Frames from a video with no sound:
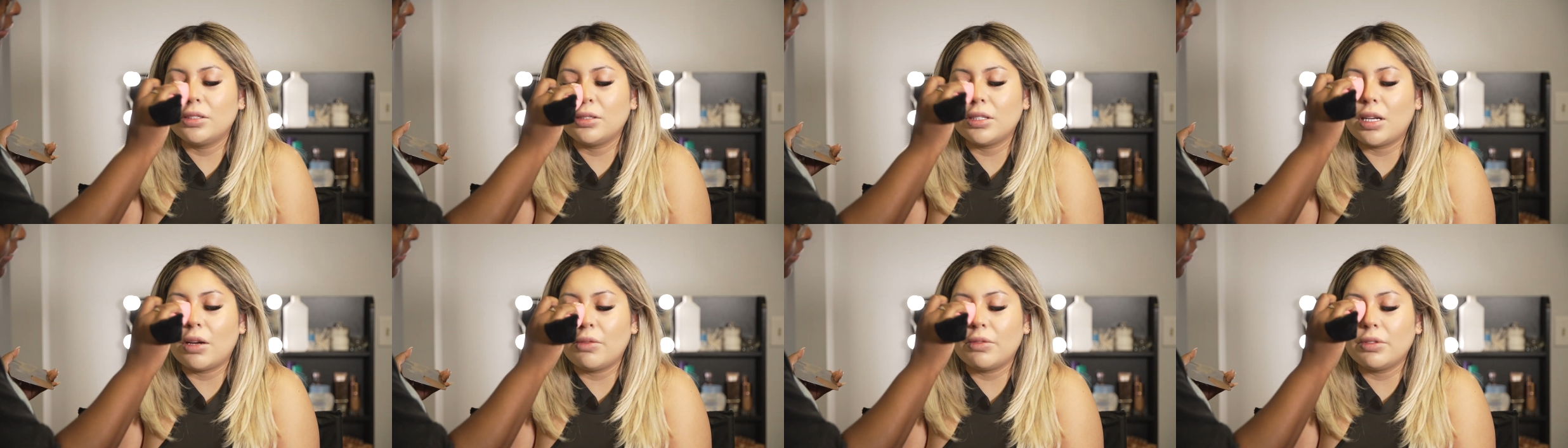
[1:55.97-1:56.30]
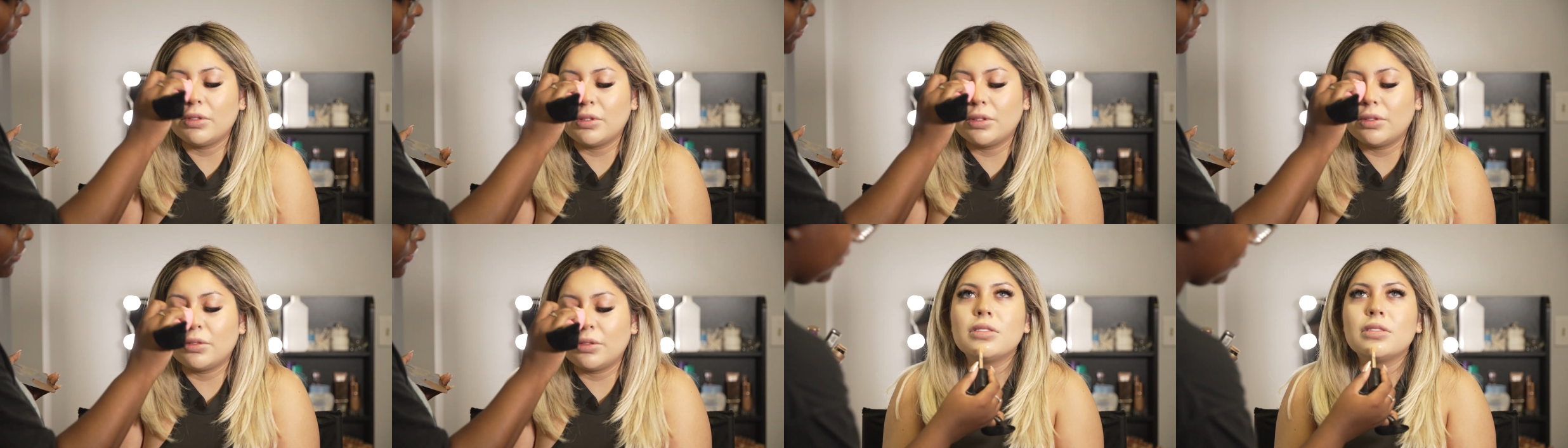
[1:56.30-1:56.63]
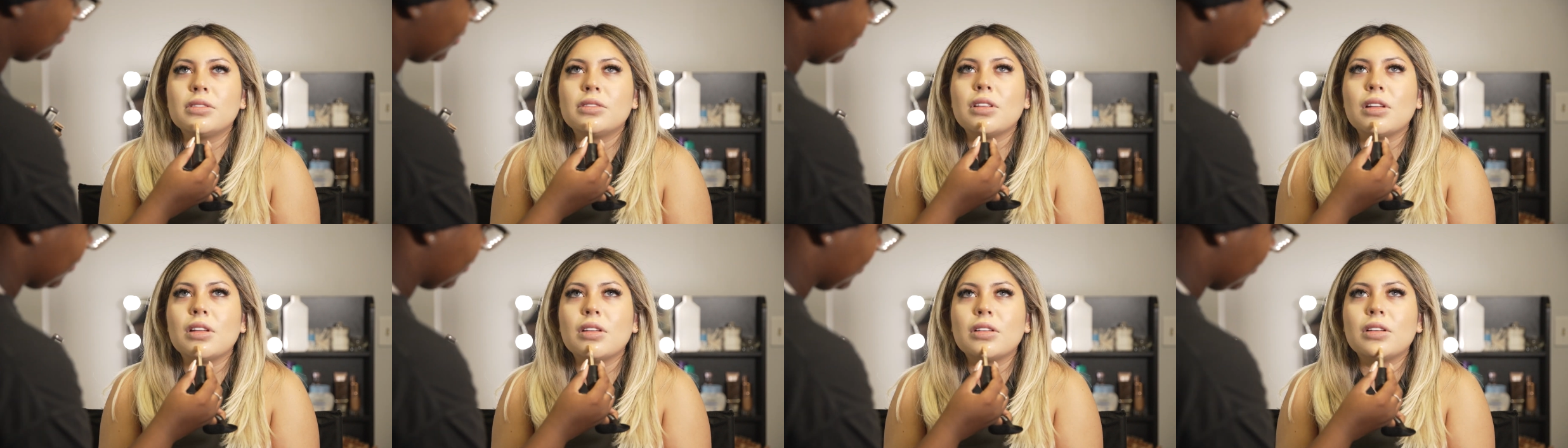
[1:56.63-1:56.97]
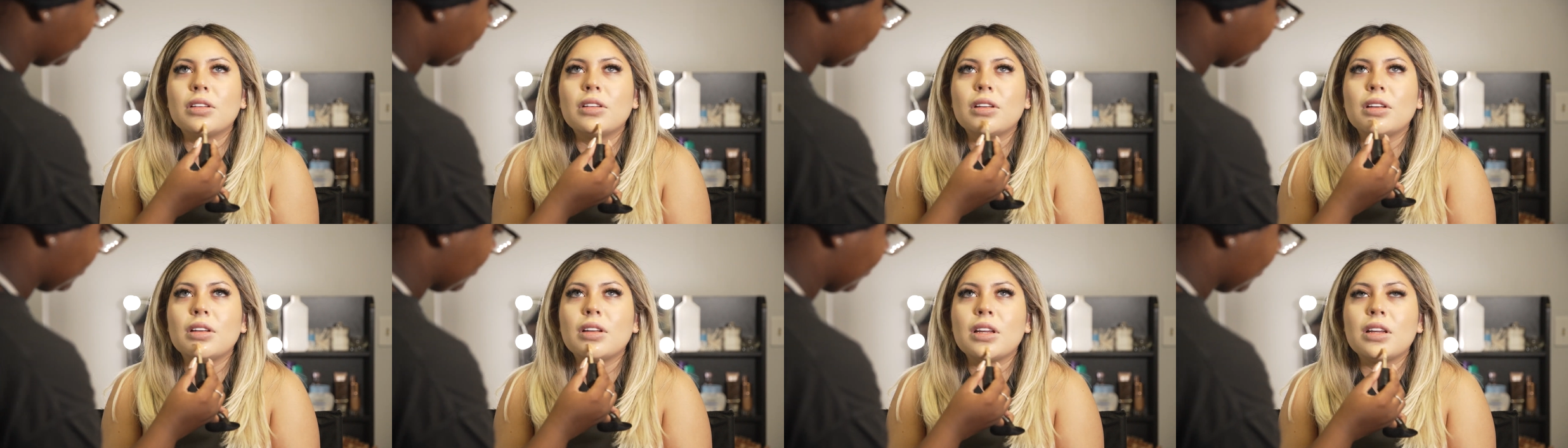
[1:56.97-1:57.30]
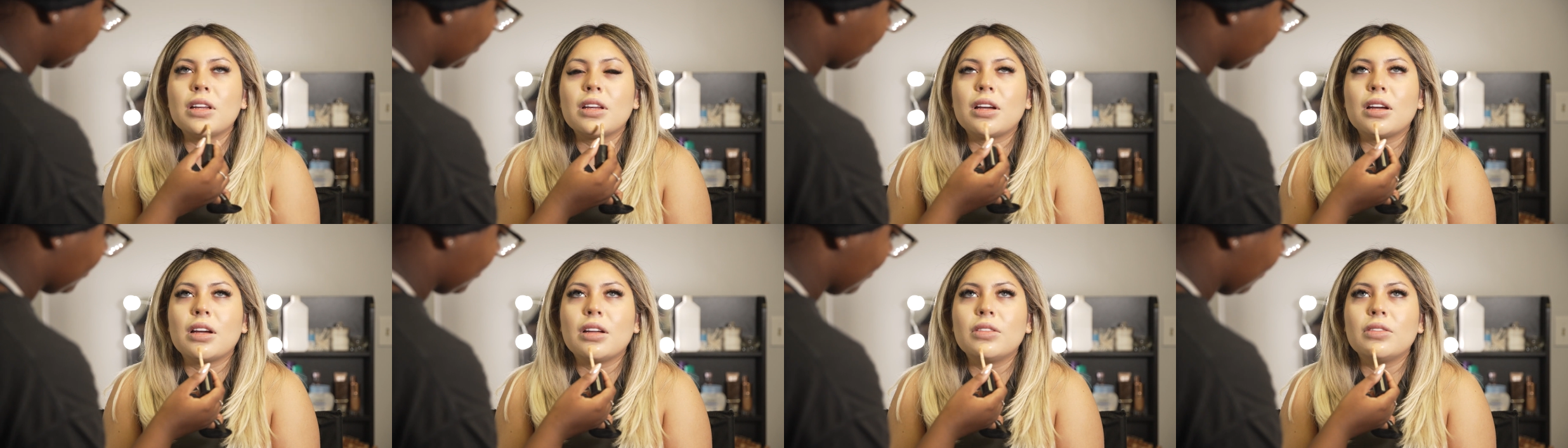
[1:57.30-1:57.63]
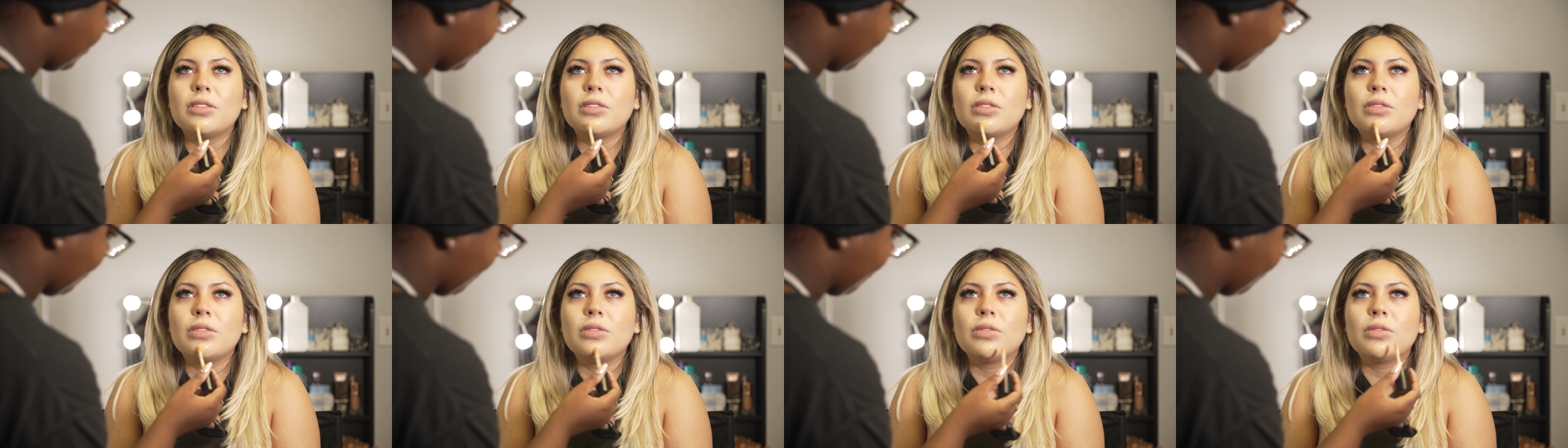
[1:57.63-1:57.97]
Now I'm applying concealer. I'm using the Too
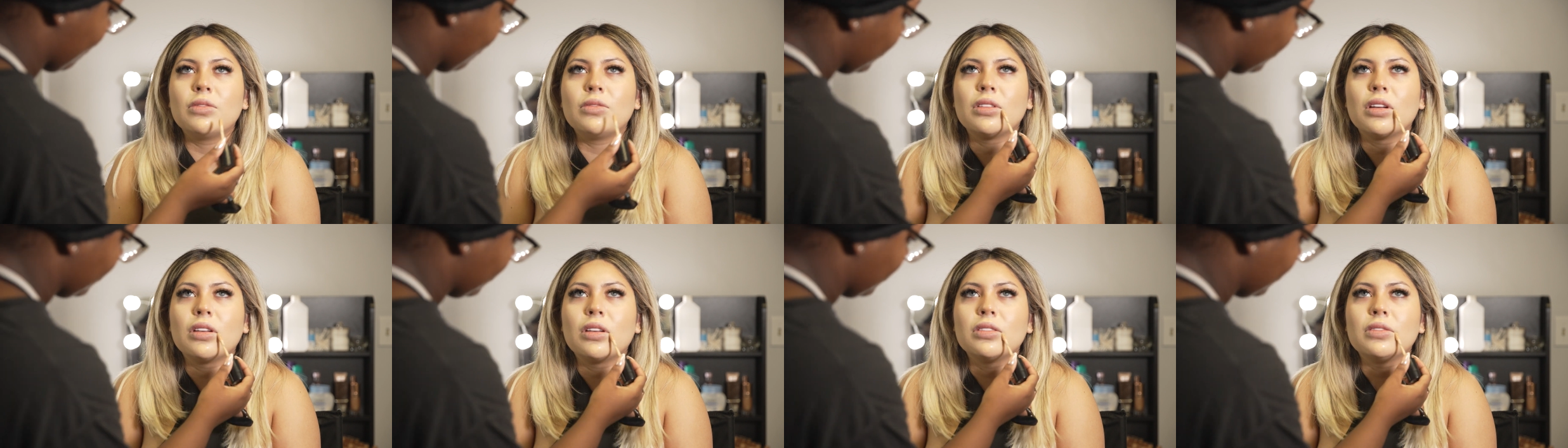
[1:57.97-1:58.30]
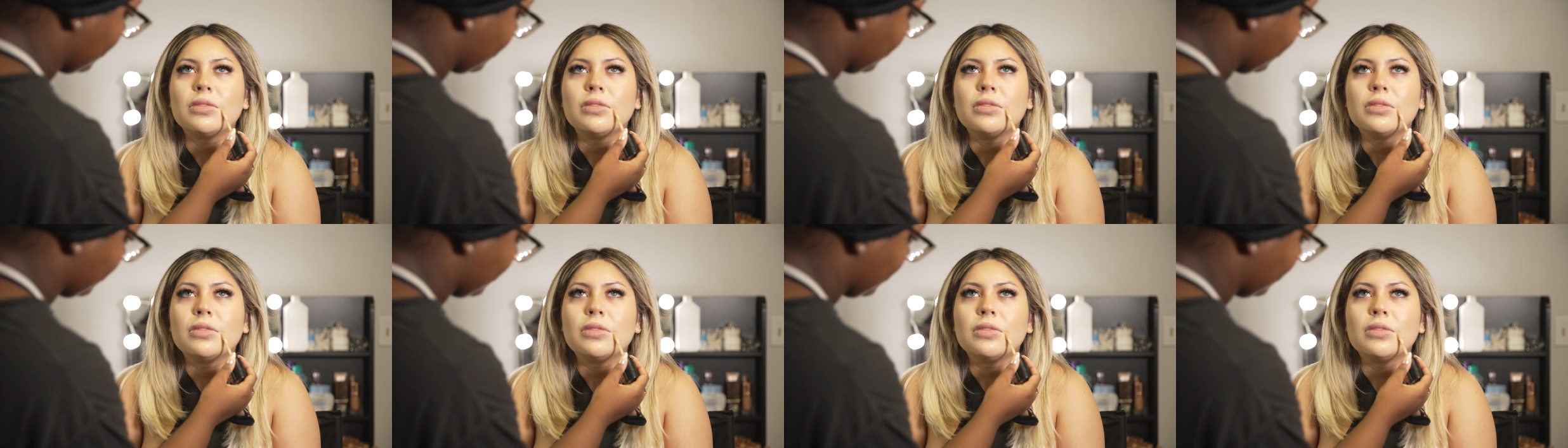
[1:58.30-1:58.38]
Faced concealer,